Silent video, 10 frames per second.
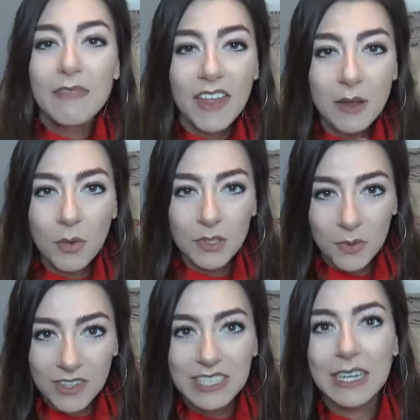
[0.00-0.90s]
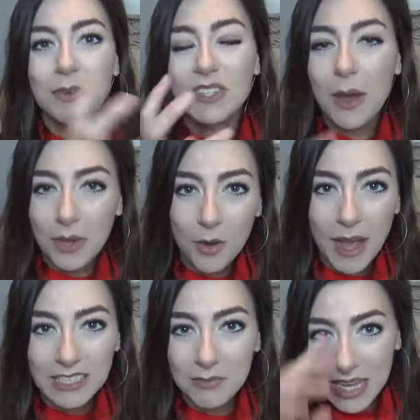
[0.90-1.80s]
And then once we've extinguished that, we go
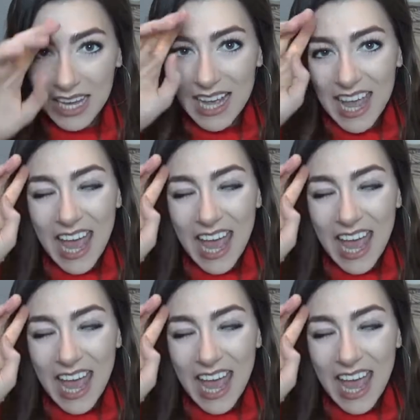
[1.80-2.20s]
back to me.